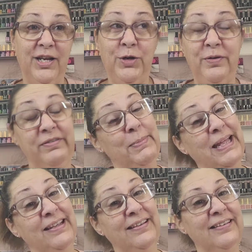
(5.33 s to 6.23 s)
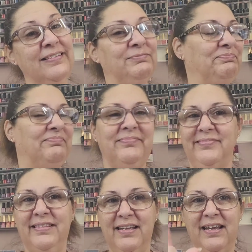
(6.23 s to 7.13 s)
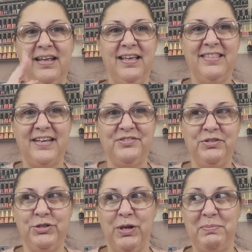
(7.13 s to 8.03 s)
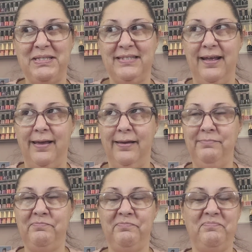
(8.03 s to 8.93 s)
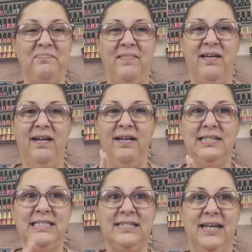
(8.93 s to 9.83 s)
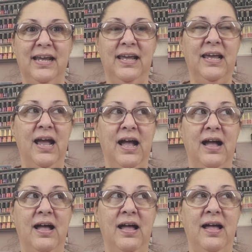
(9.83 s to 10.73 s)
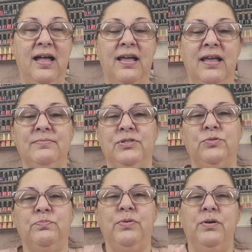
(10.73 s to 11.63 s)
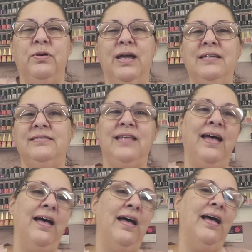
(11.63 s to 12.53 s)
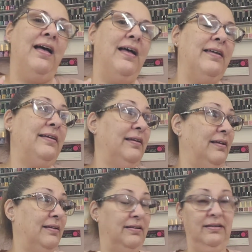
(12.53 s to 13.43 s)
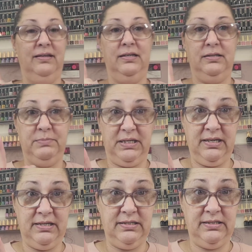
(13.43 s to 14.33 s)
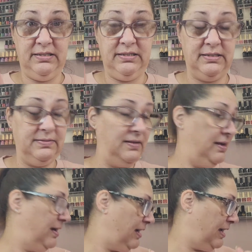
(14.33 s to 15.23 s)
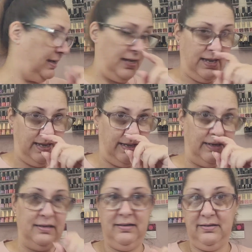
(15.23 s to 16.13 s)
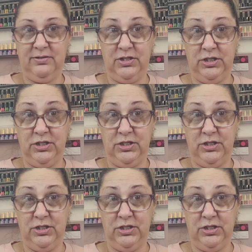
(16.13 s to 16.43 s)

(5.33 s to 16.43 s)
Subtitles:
Hello everybody. Thanks for joining me today. Today I am super excited because I got the